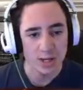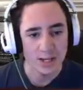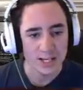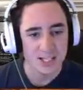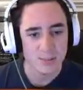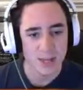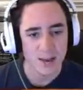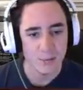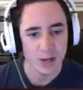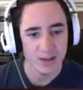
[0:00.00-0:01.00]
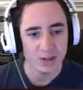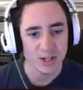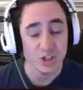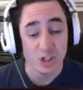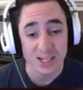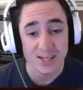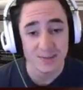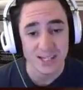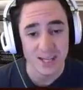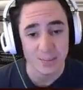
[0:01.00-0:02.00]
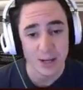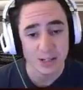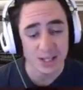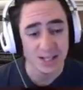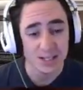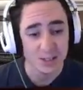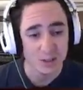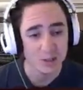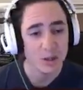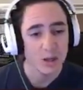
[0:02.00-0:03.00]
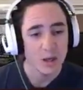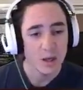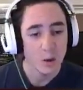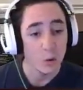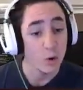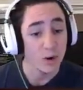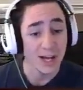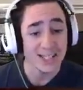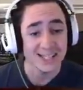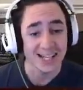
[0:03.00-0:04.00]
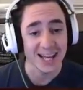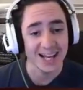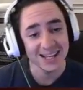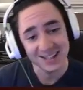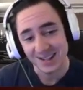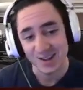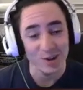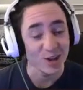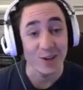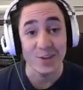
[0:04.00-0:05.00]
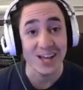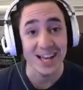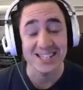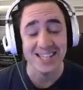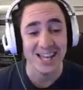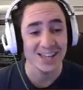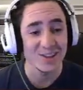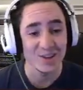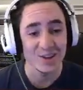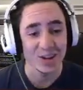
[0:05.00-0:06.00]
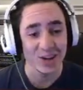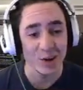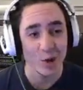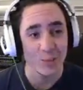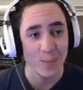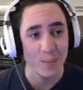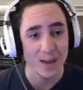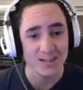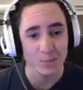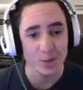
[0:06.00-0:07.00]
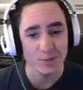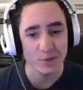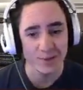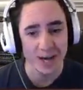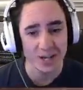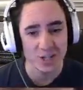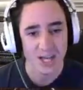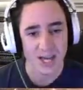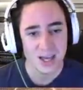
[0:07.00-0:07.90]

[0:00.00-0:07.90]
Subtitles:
He needs to be careful here. That trench does have the DMR, so then... Oh, a nice stick. Yeah, if you can get a stick, you're going to open up a massive window of advantage there.